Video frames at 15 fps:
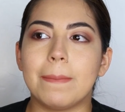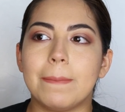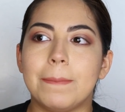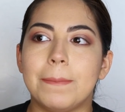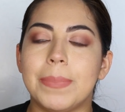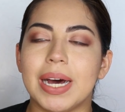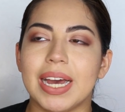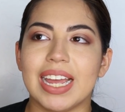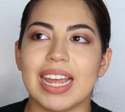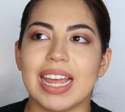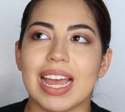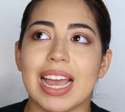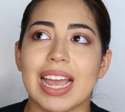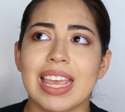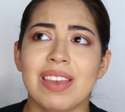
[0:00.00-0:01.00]
But
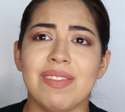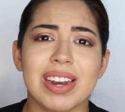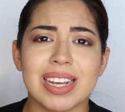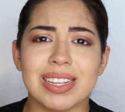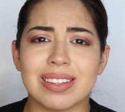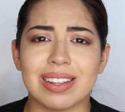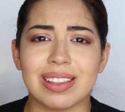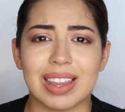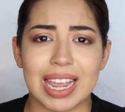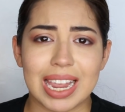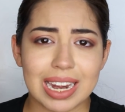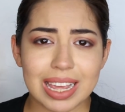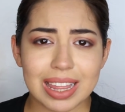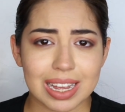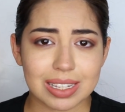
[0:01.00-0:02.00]
even as a
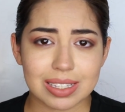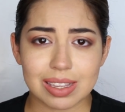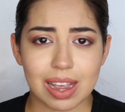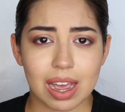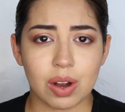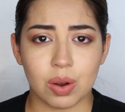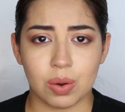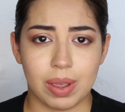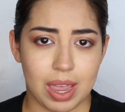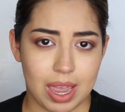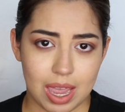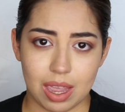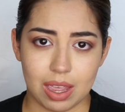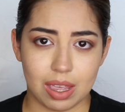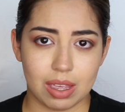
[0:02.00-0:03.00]
lady, that's not
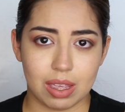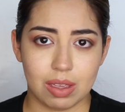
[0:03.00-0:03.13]
okay.